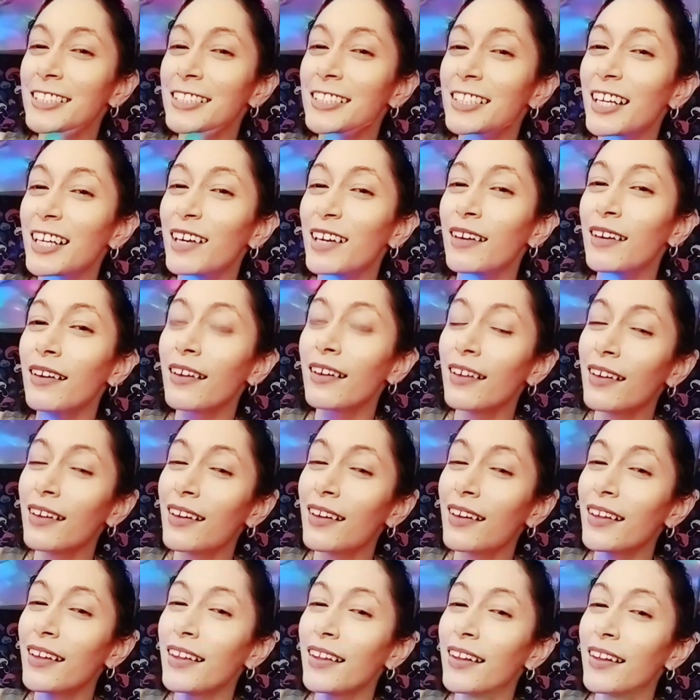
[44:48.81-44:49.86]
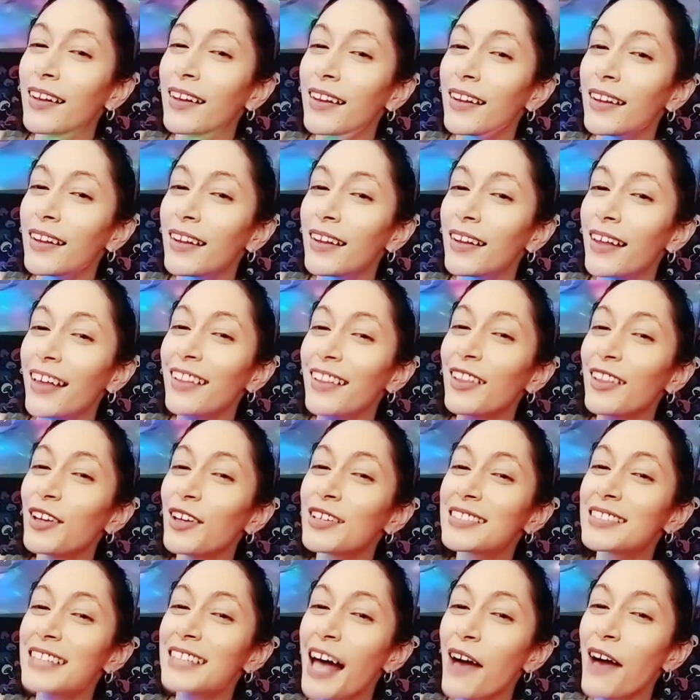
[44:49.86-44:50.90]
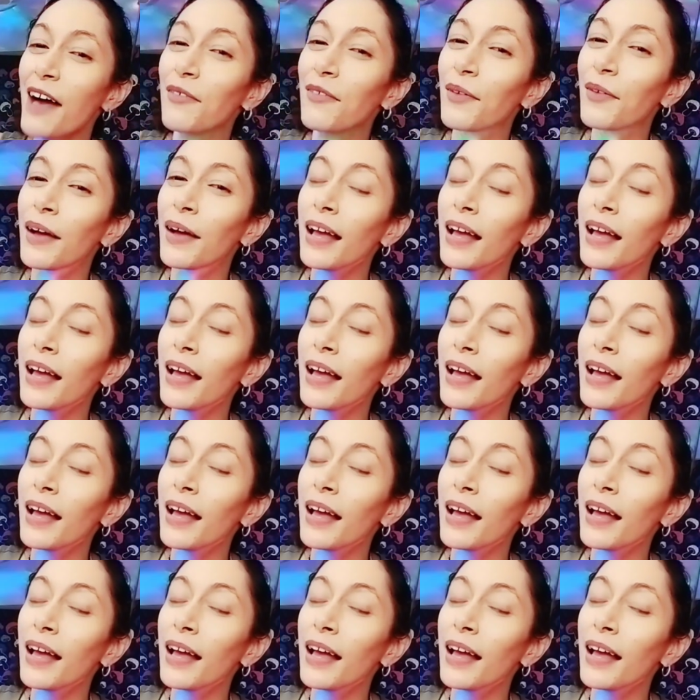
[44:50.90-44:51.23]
it looks have